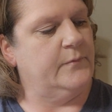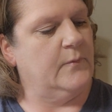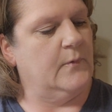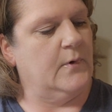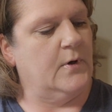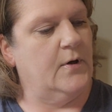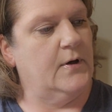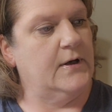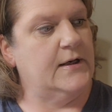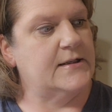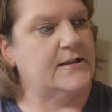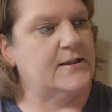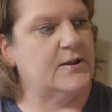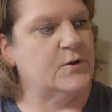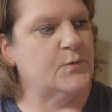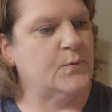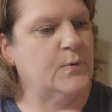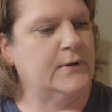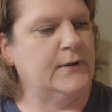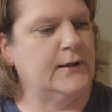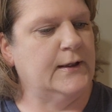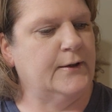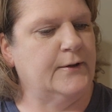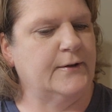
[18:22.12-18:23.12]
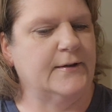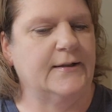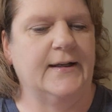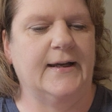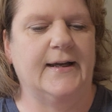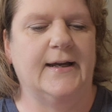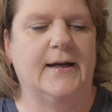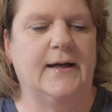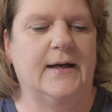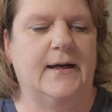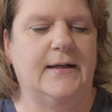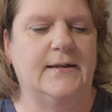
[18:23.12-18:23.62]
I guess there's one little day.
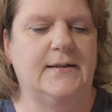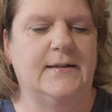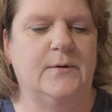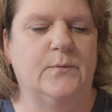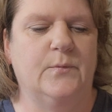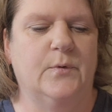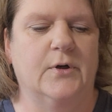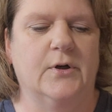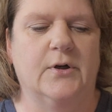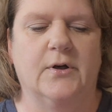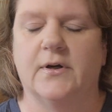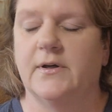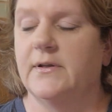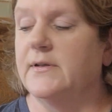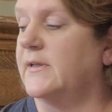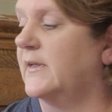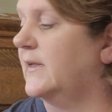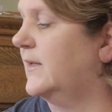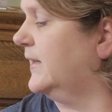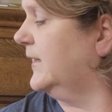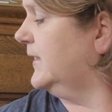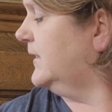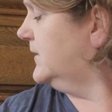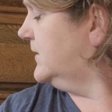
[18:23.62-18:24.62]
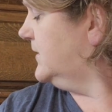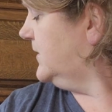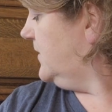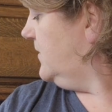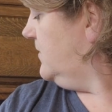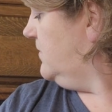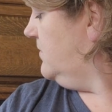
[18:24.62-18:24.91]
I did work on lilies.